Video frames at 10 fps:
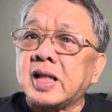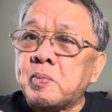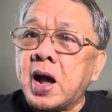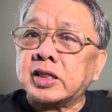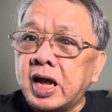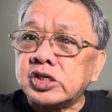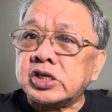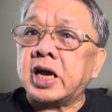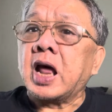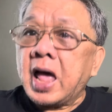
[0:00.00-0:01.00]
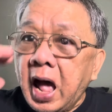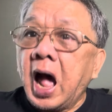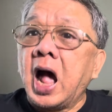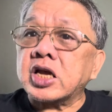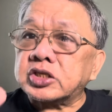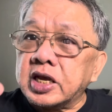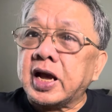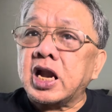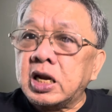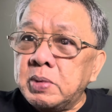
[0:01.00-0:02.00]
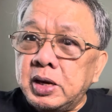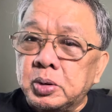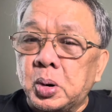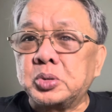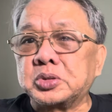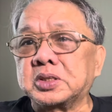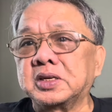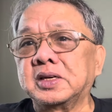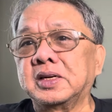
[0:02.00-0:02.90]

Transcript: Tamataas yan as the economy grows.